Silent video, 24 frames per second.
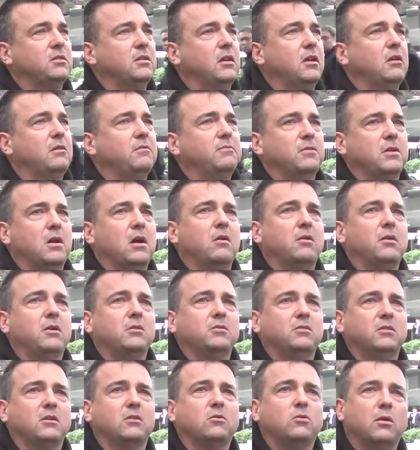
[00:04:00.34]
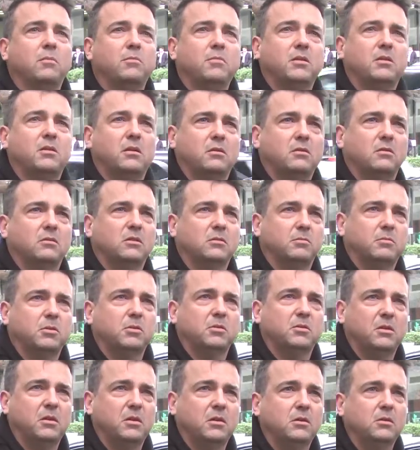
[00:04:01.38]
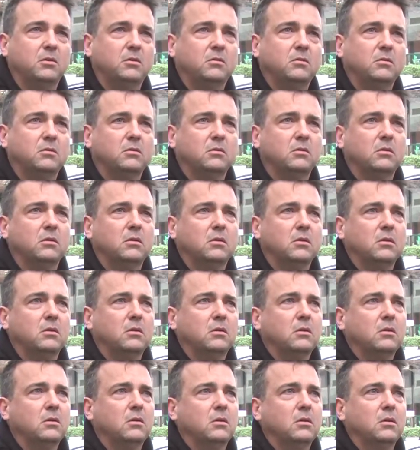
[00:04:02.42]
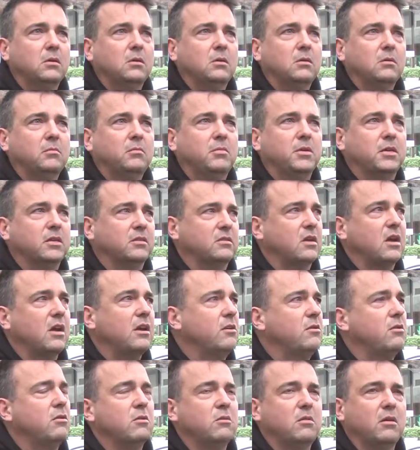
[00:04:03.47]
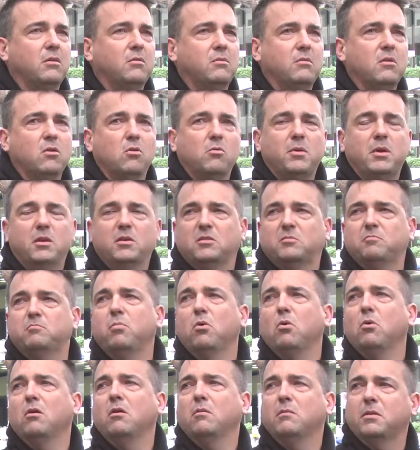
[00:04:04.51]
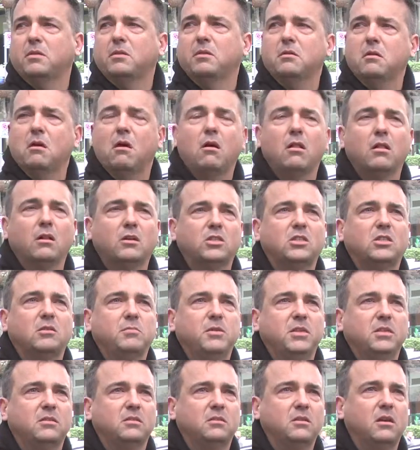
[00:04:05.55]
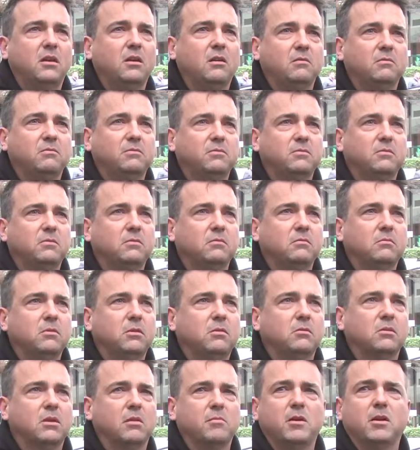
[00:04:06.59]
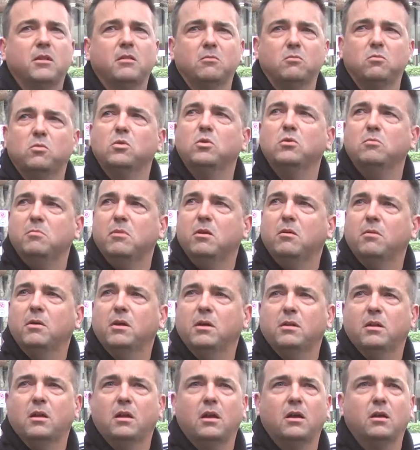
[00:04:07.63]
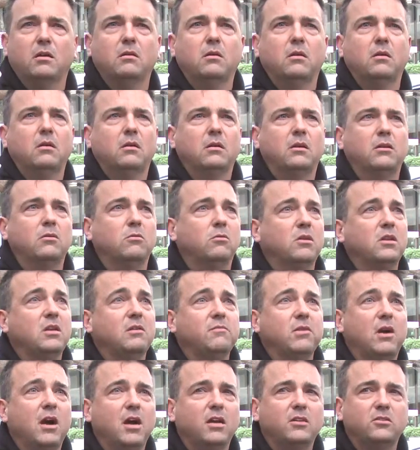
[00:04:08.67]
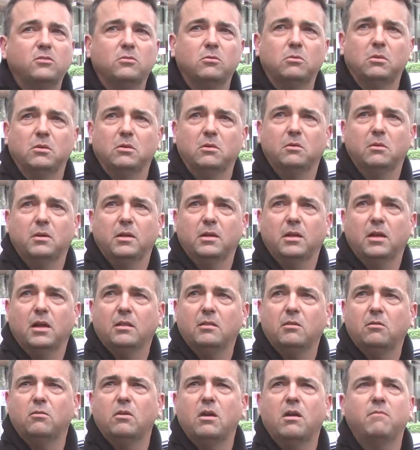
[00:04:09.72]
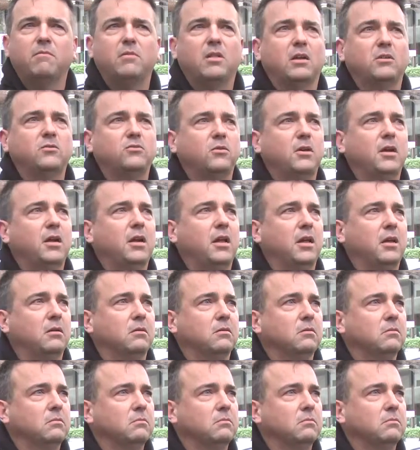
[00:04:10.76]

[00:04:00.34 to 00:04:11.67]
safe and how to use the equipment that they're supposed to use. Because I know that nobody's born with the knowledge to be safe. You don't come out of the womb knowing that. You don't leave high school knowing that. They don't have that training.